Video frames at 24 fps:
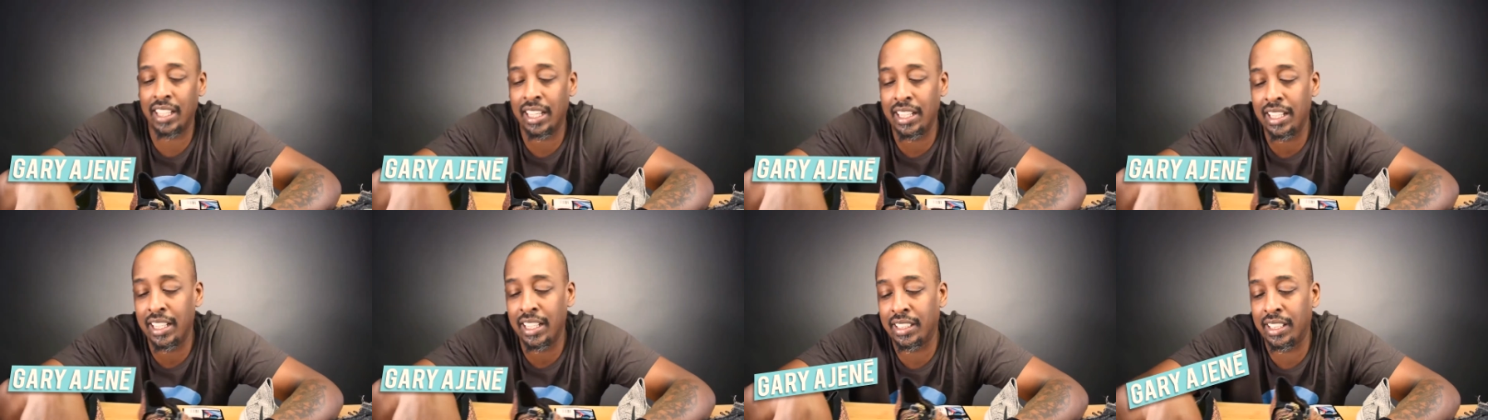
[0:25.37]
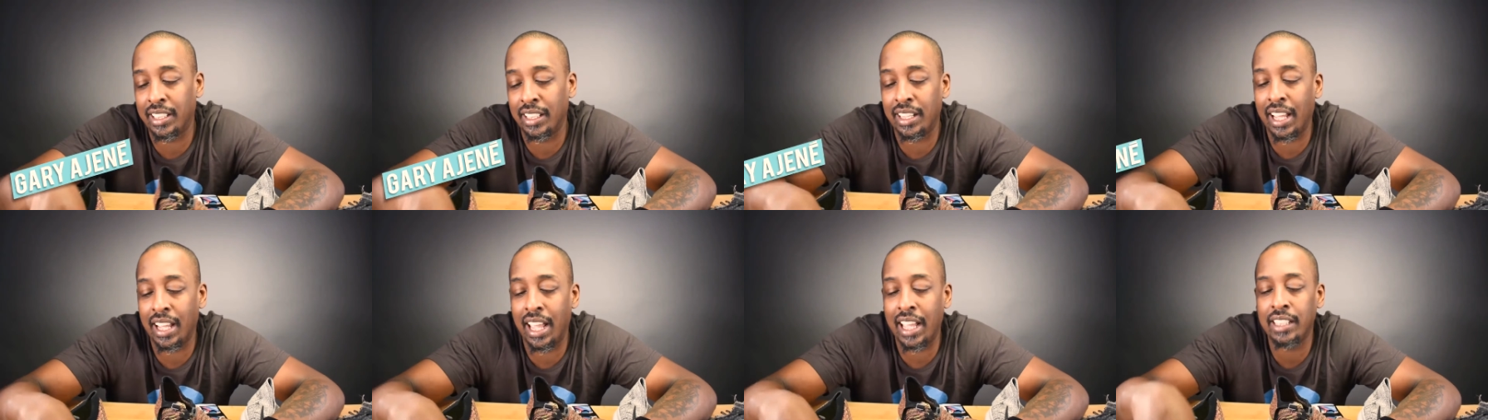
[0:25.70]
And in
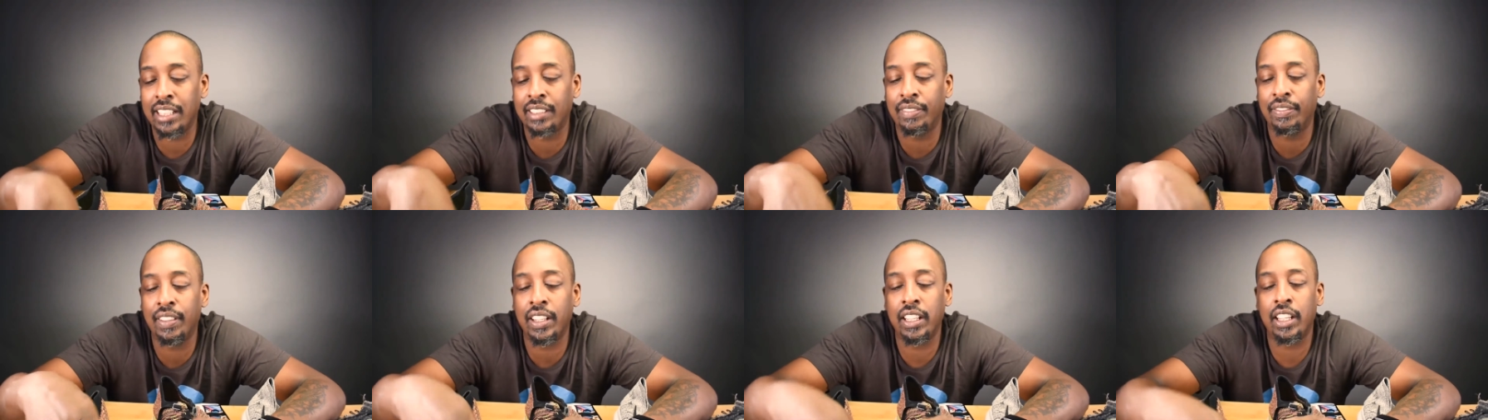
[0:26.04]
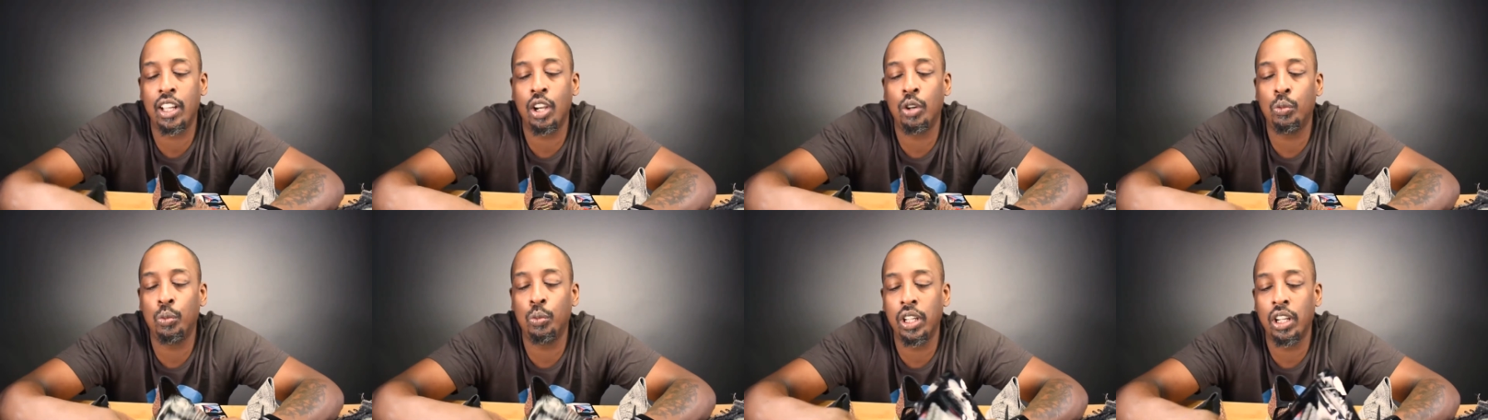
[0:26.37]
today's
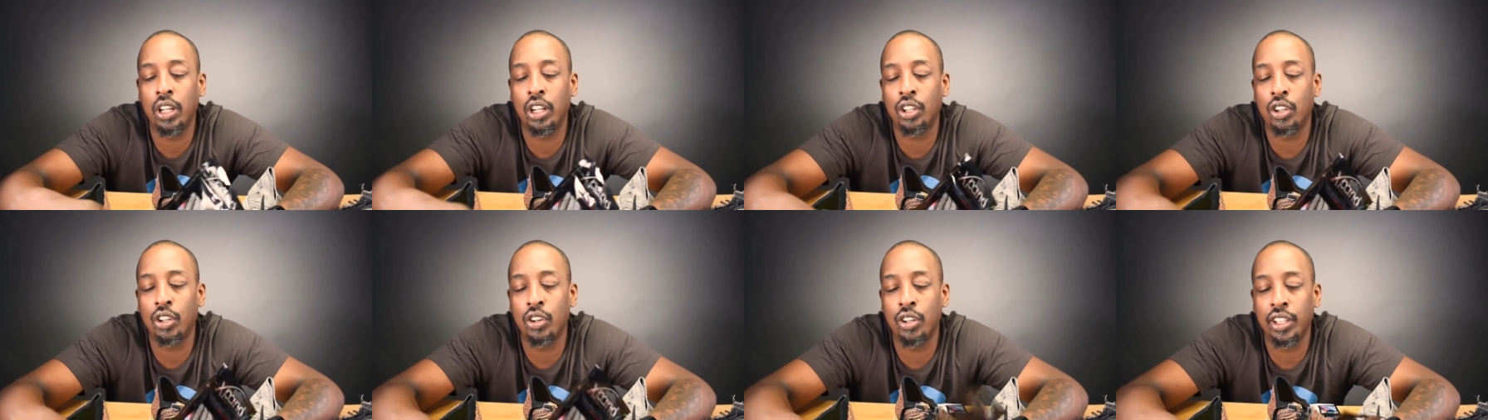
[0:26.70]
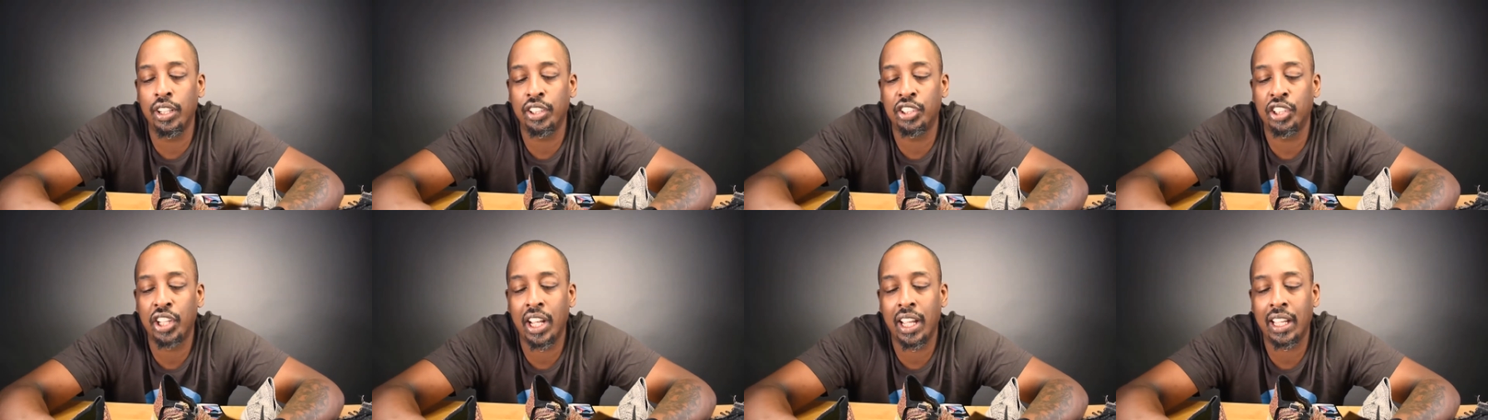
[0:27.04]
video, we are
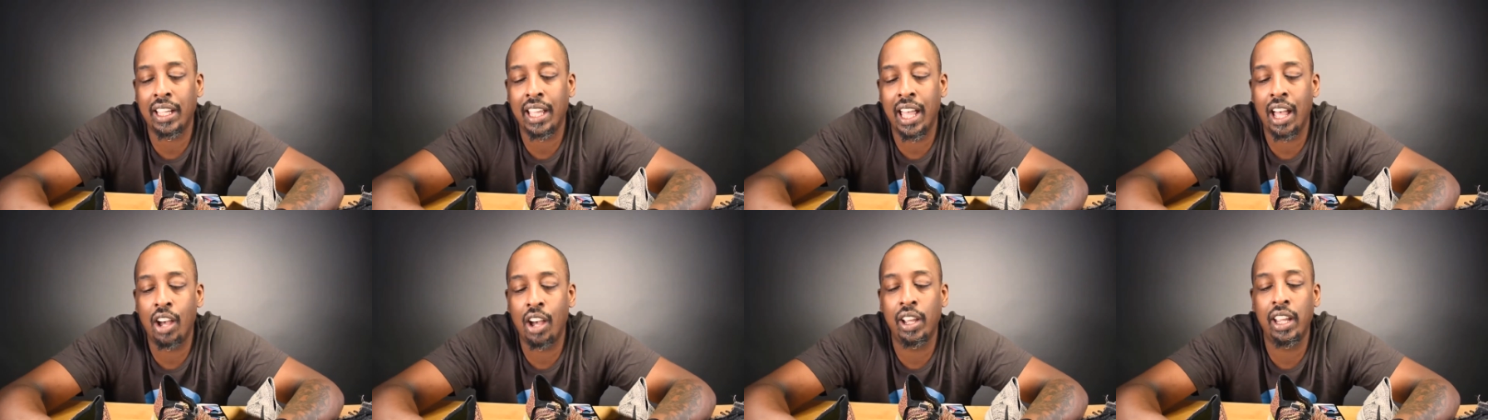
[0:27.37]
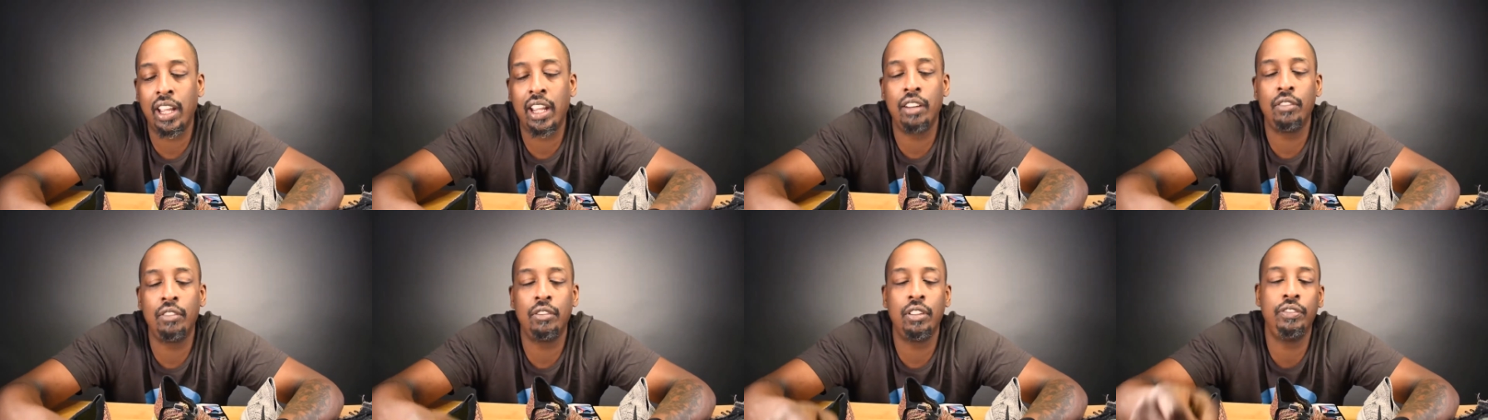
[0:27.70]
going to check out
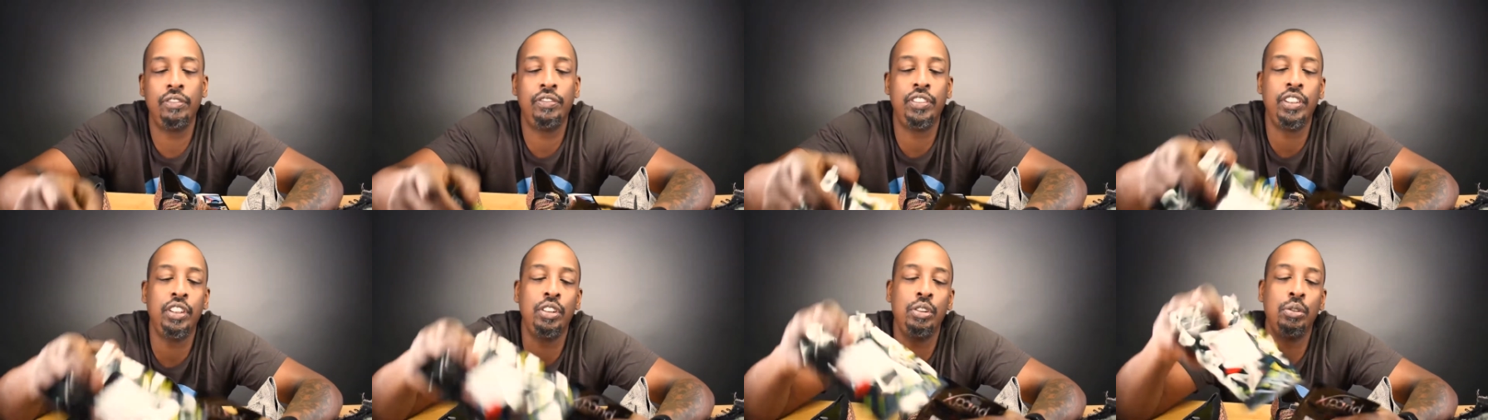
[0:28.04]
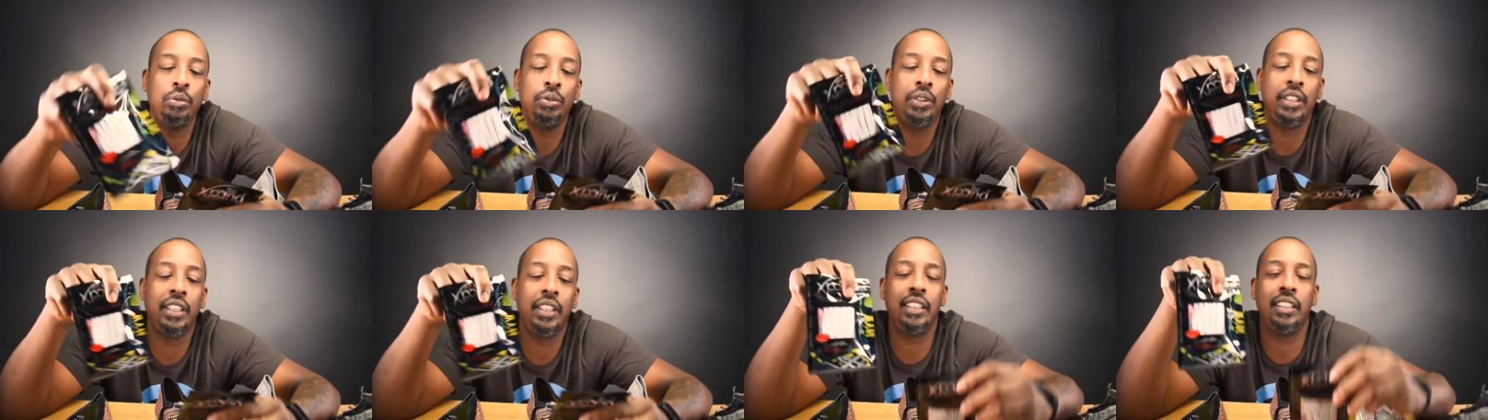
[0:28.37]
and review
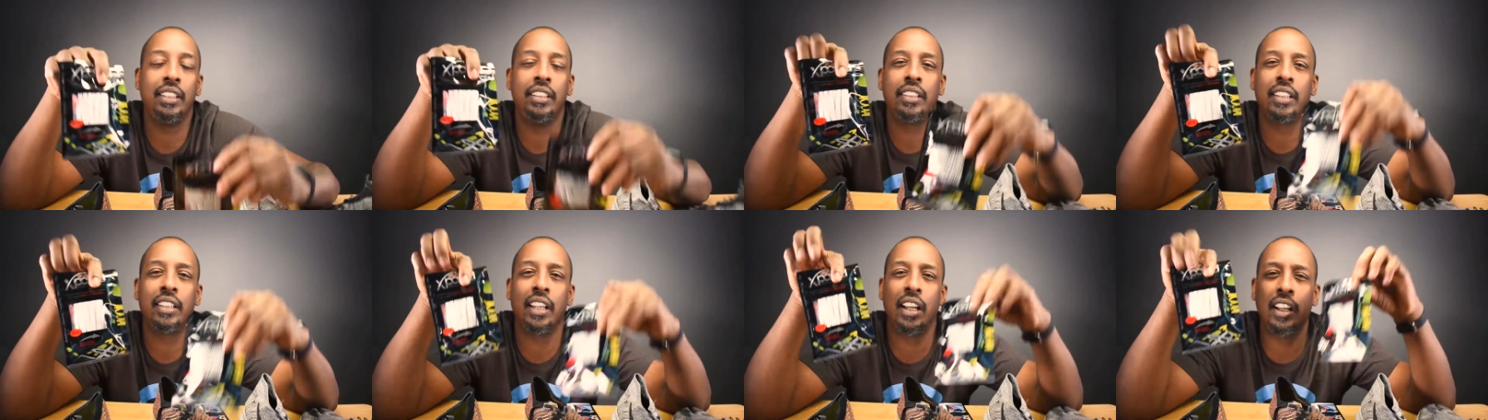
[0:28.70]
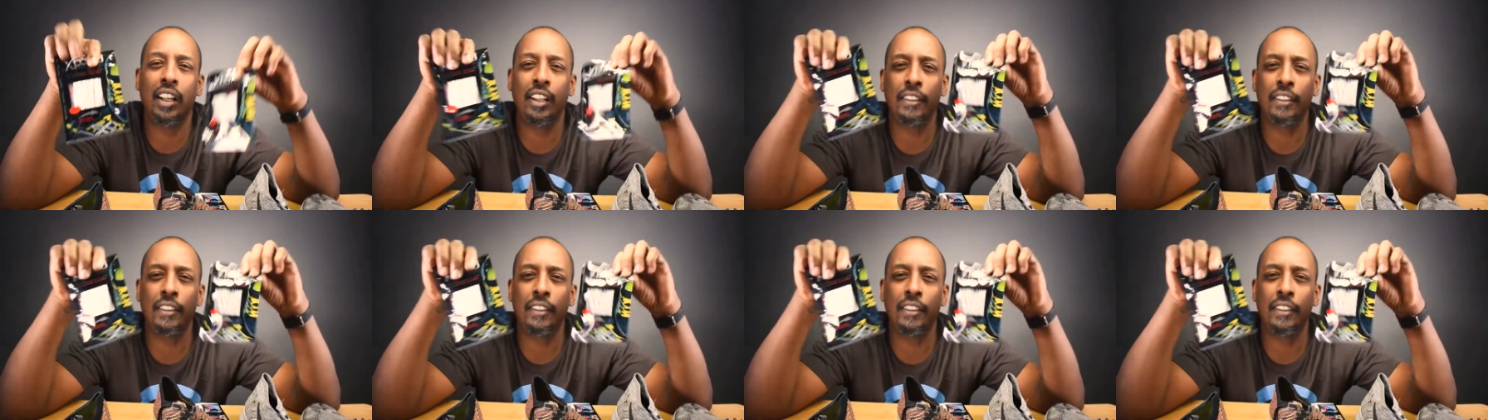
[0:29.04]
these